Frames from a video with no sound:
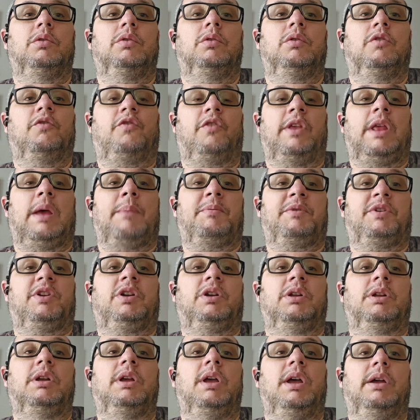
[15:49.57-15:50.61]
for that
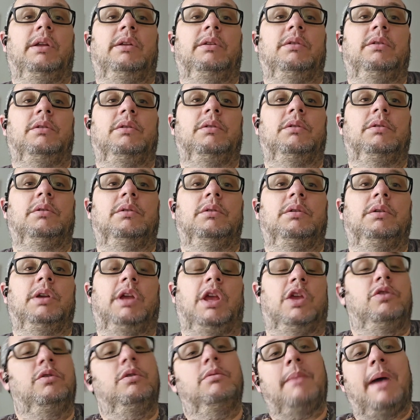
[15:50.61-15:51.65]
particular gun.
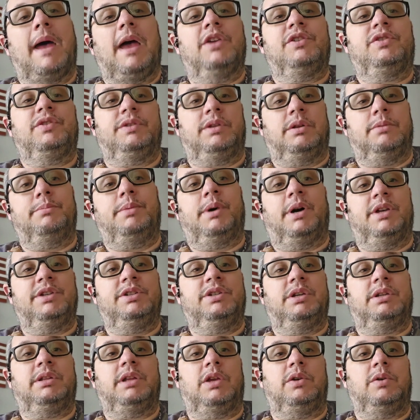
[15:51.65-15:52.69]
Can you imagine the
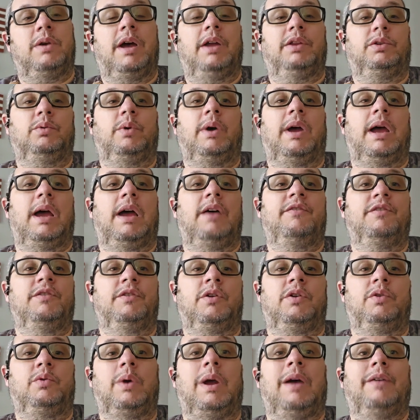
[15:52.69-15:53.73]
budget that you have to have in
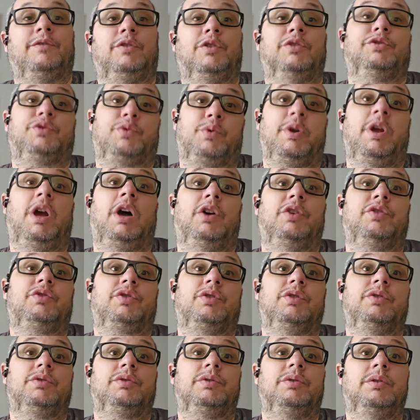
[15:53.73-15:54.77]
order to have those 3
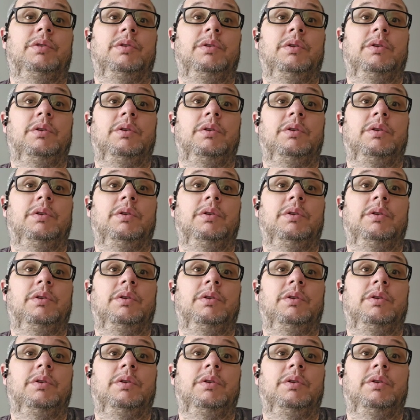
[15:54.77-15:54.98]
holsters?